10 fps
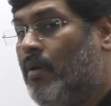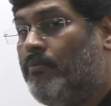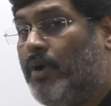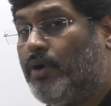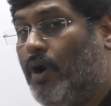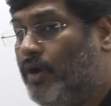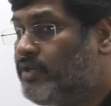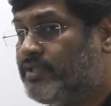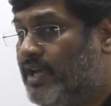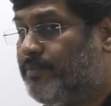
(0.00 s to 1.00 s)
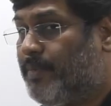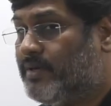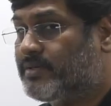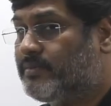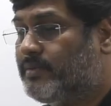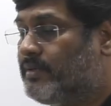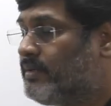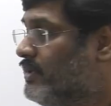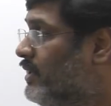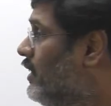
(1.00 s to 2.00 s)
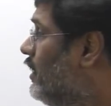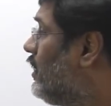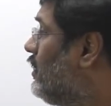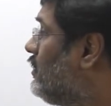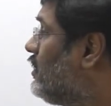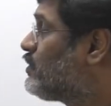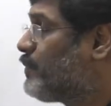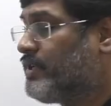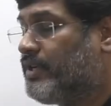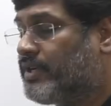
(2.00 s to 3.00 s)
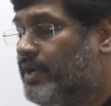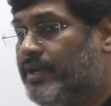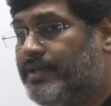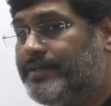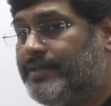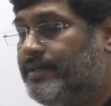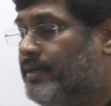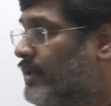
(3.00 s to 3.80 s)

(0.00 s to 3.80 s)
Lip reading: But how is that possible in this present condition?